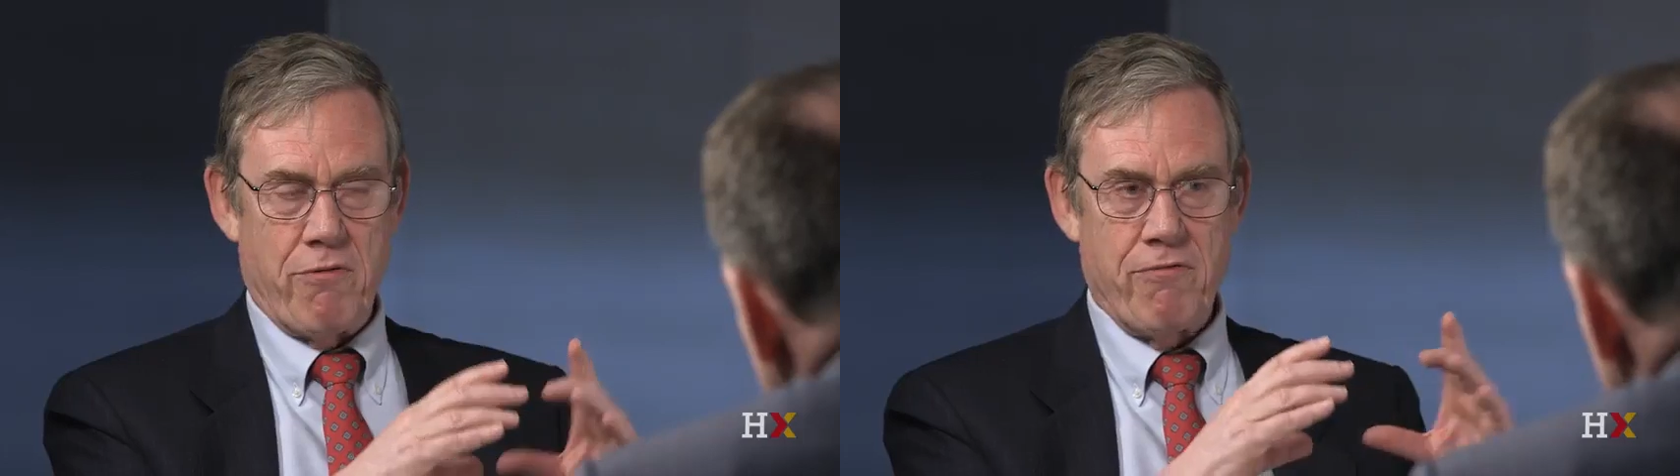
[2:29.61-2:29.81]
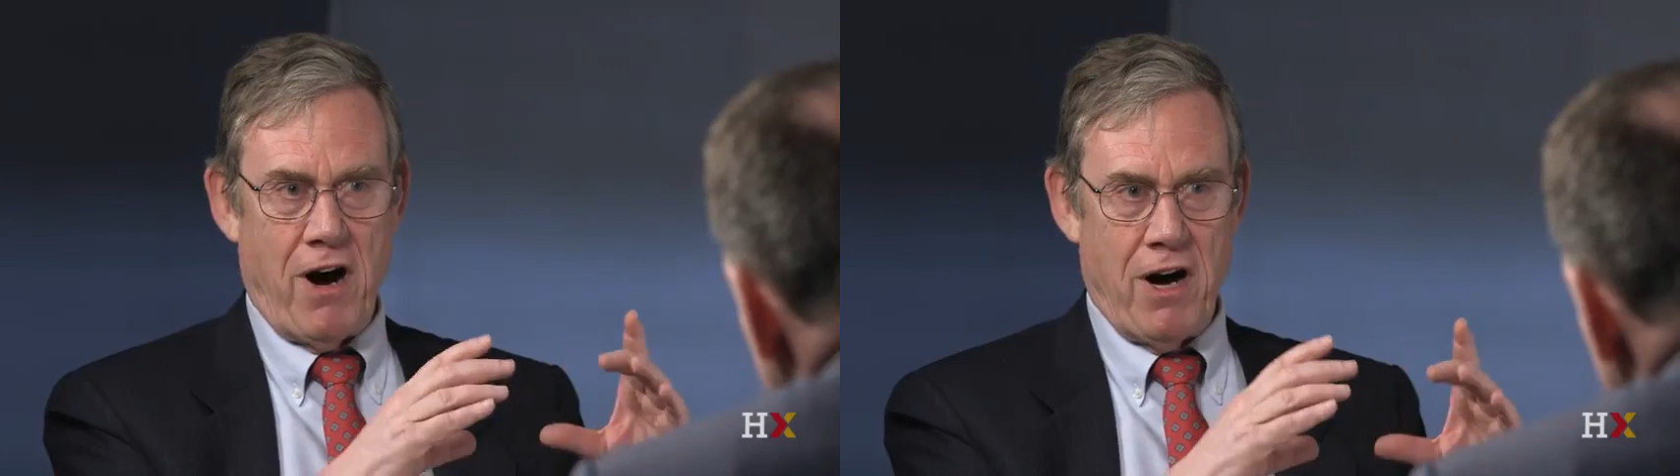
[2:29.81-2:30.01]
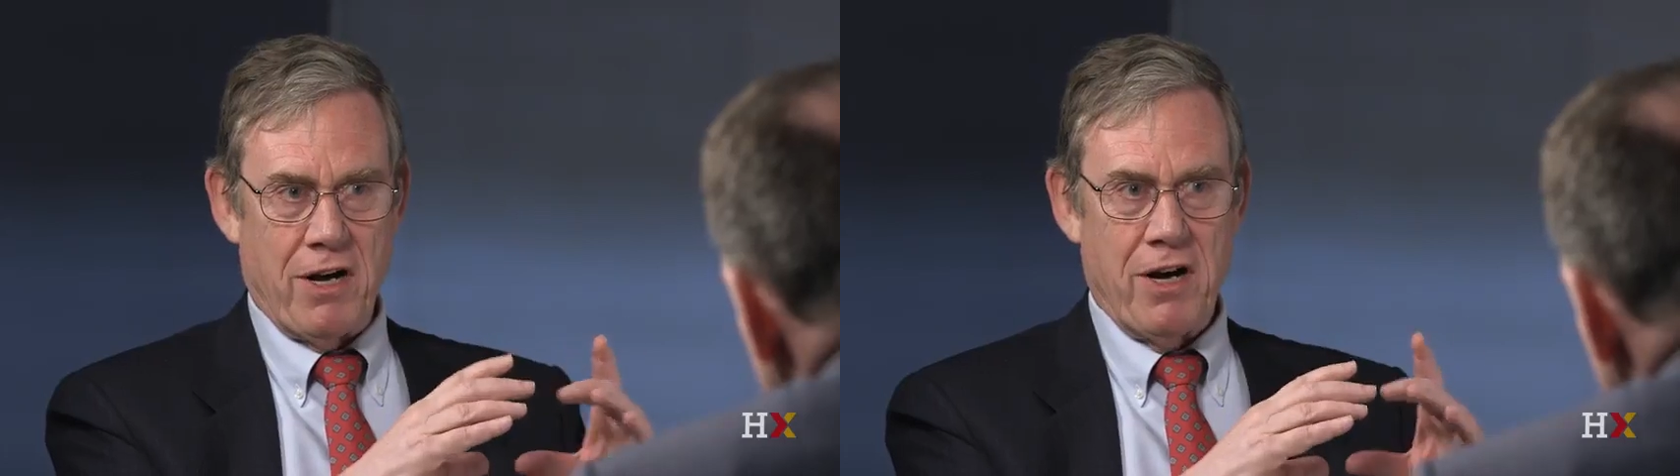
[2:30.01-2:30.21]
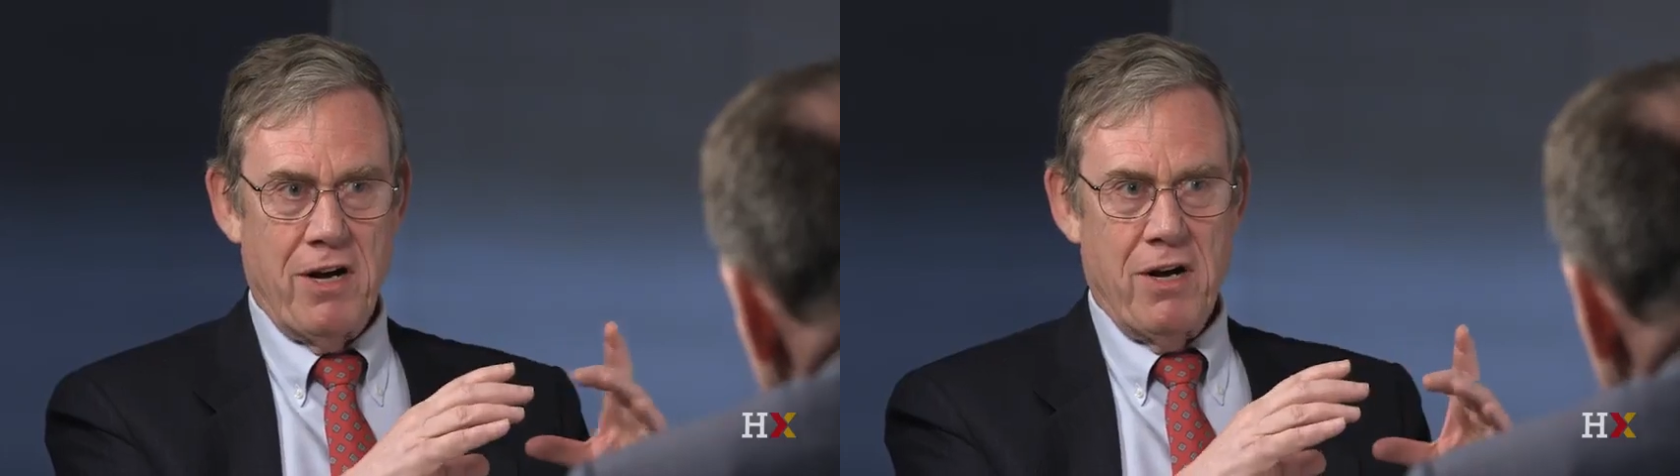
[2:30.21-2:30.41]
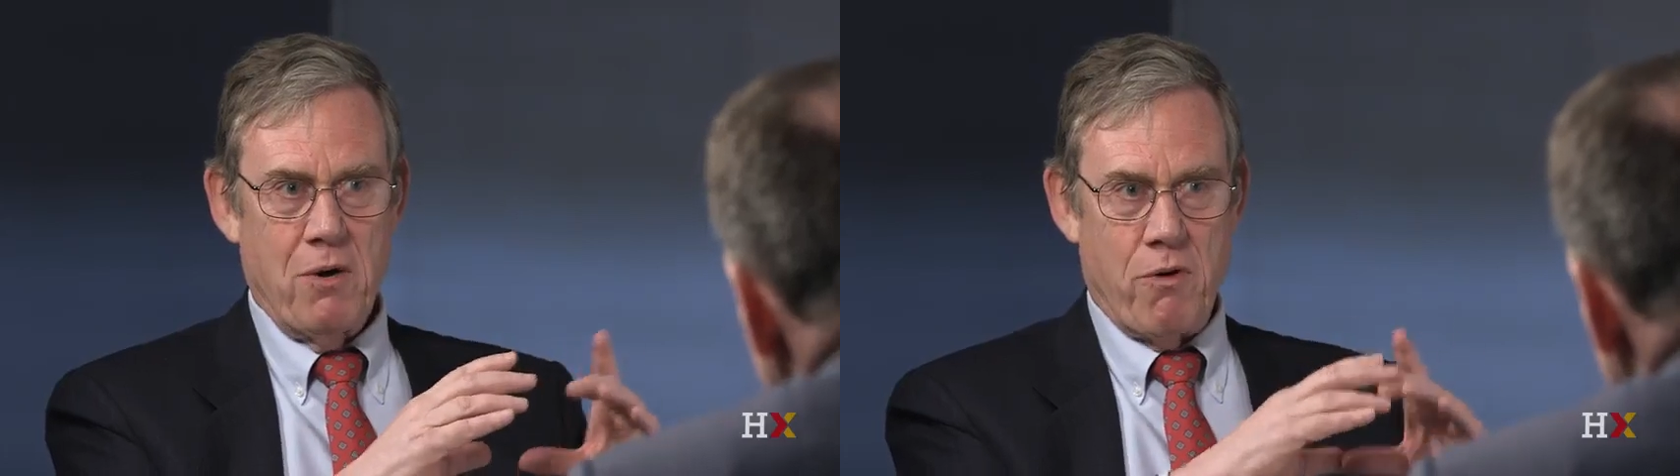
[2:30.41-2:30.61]
or Fang
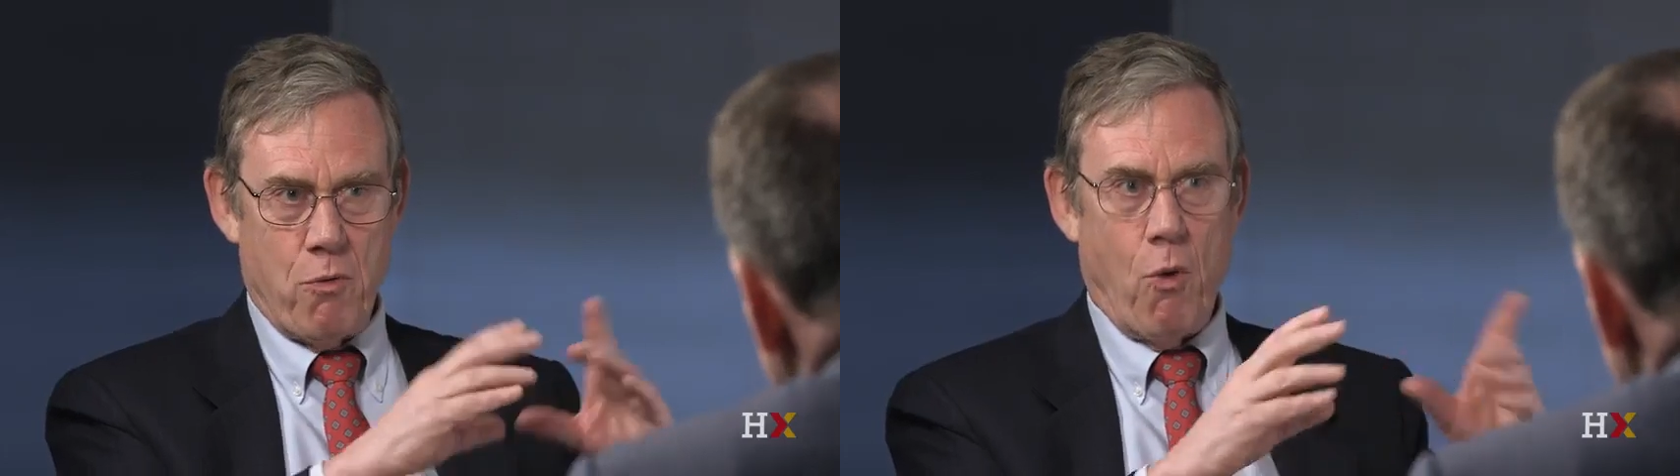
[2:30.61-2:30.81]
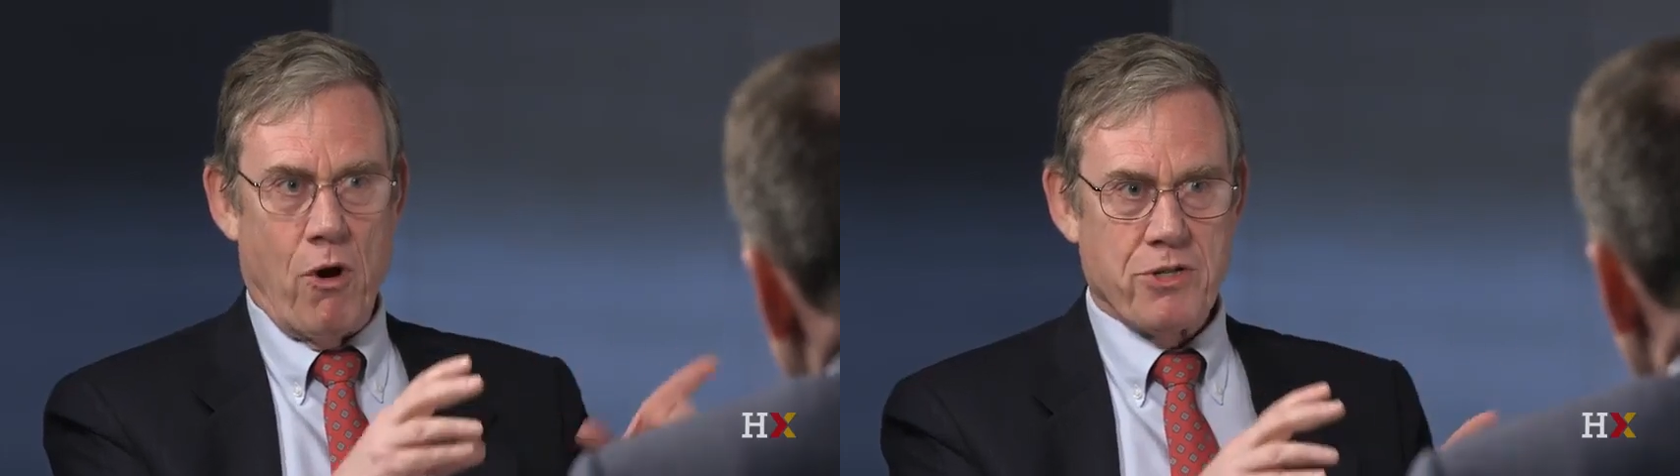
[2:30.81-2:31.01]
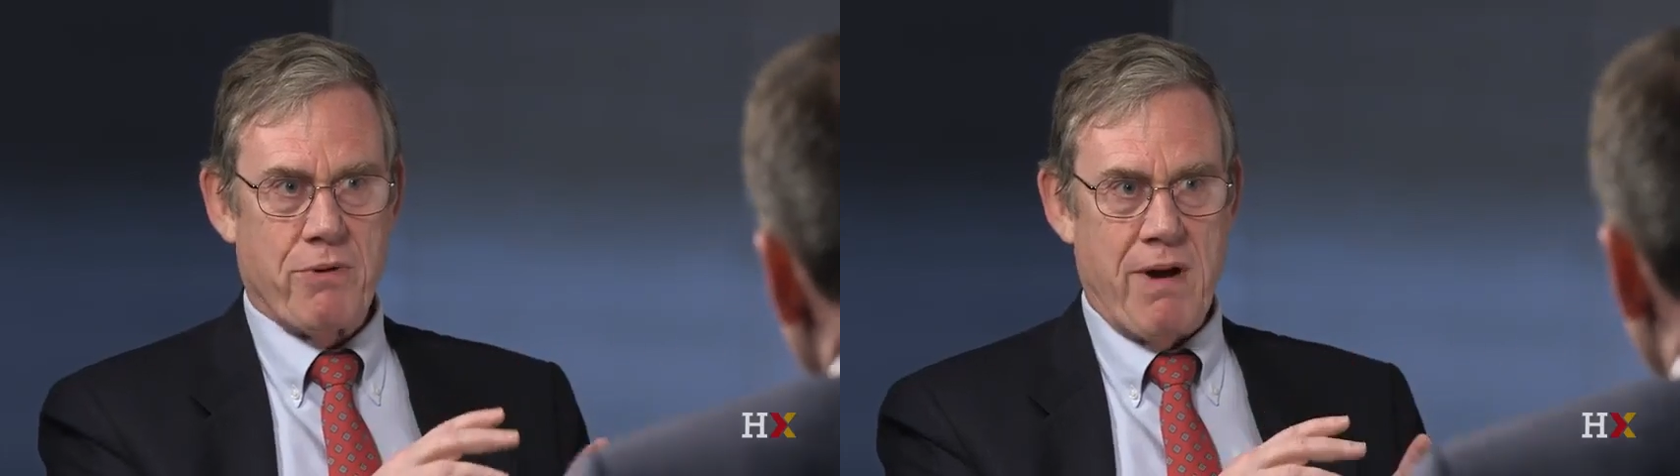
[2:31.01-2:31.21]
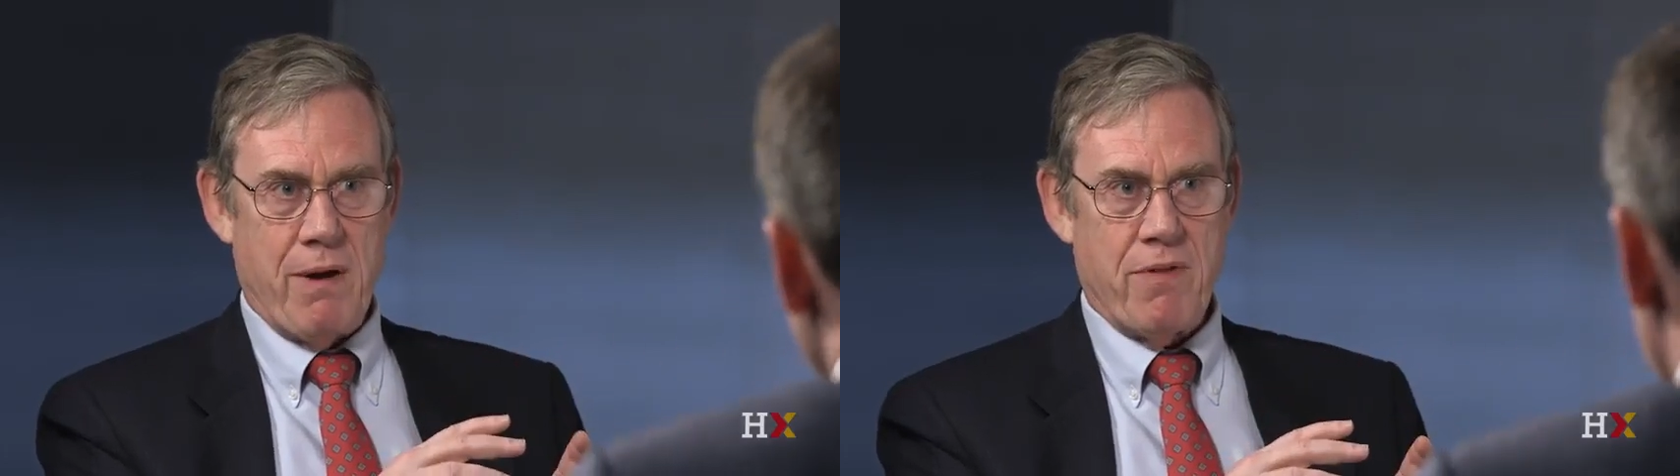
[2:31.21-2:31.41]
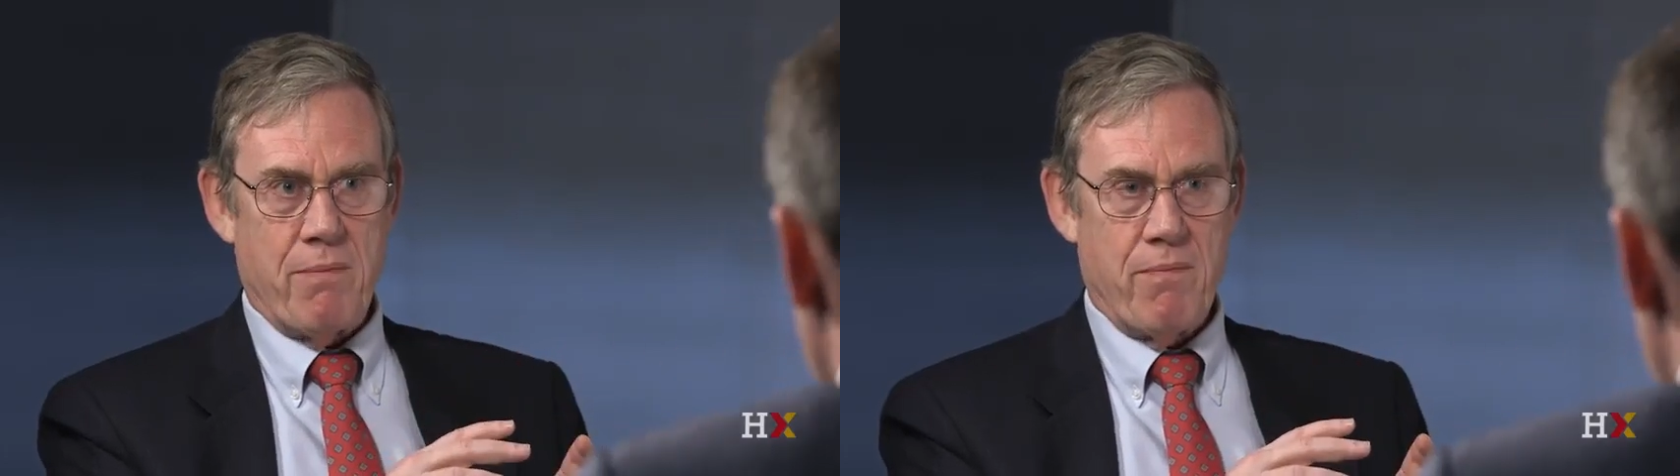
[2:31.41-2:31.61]
with walls
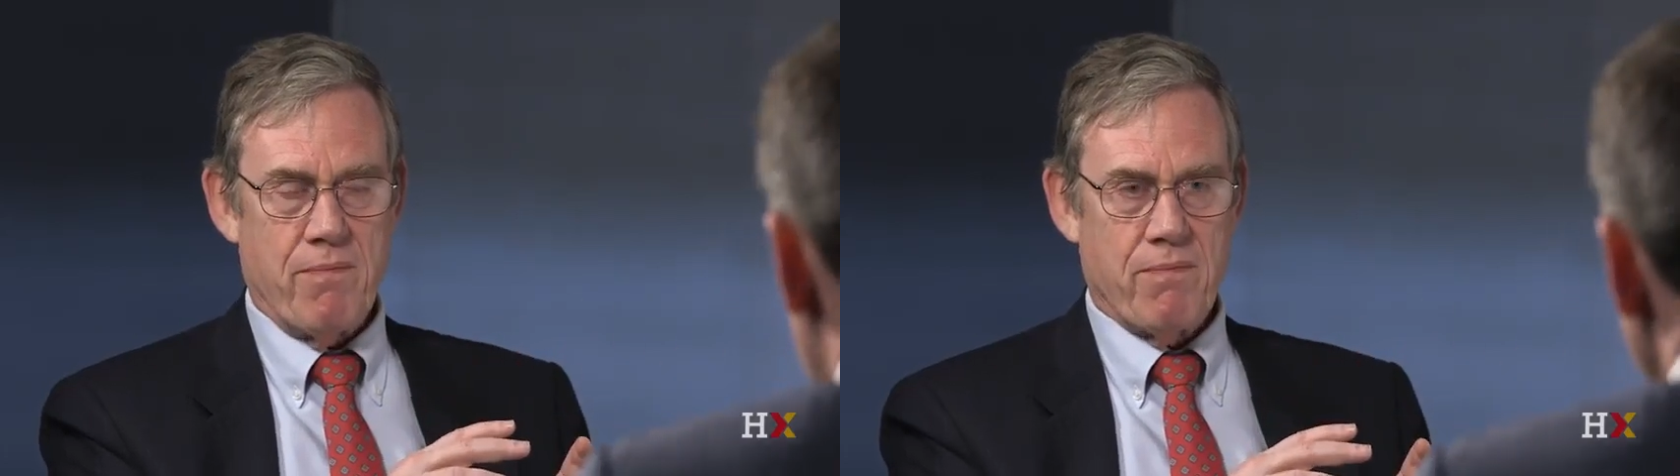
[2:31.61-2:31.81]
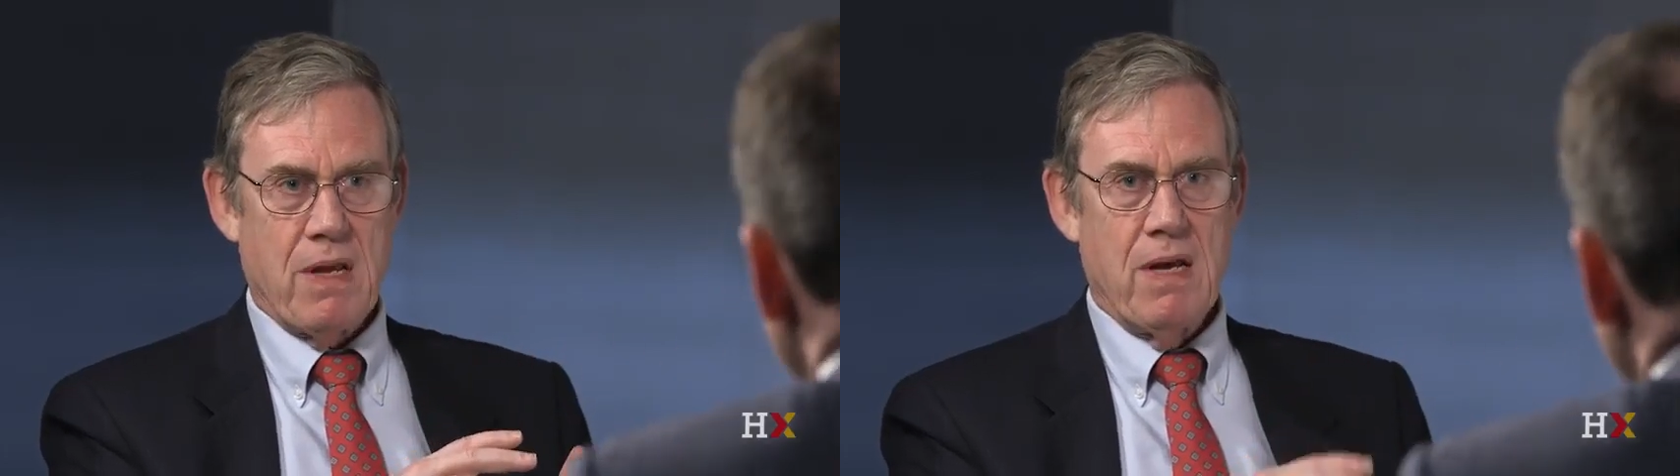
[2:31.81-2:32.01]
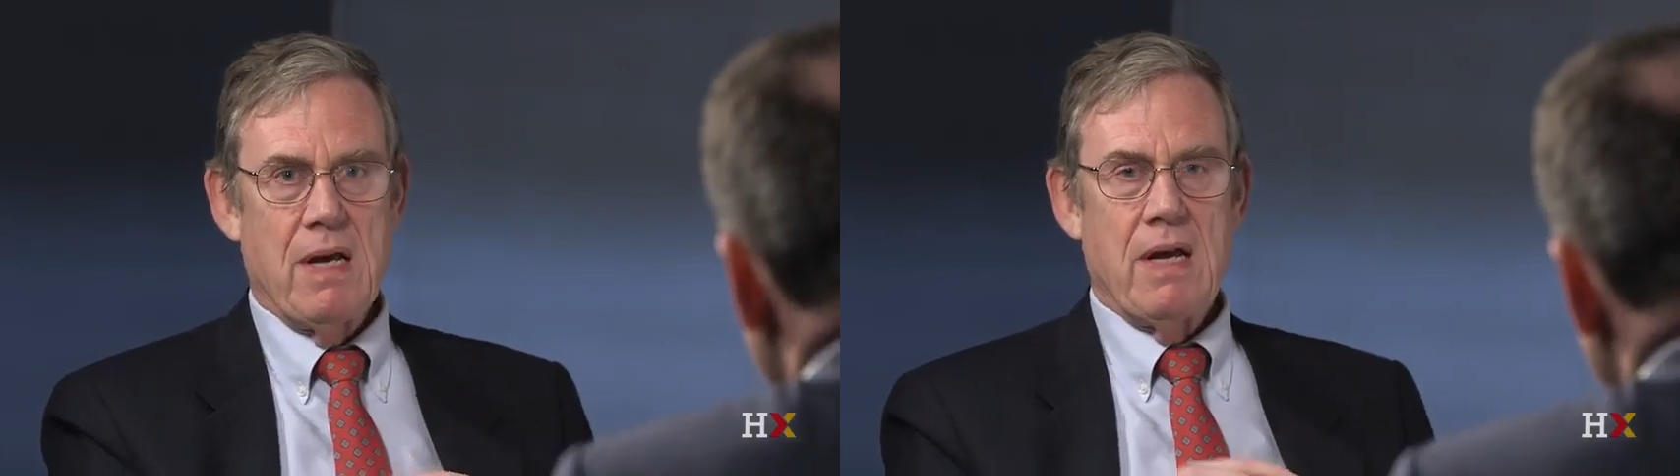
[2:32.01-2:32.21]
around them. Mm -hmm.